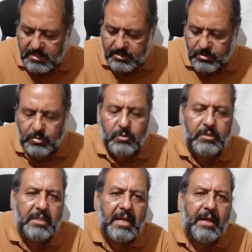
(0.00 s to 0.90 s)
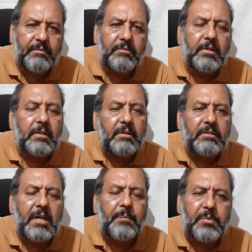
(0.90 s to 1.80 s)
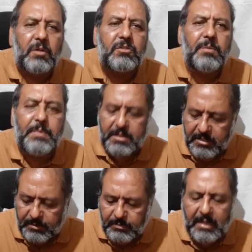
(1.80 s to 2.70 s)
so they have the approximated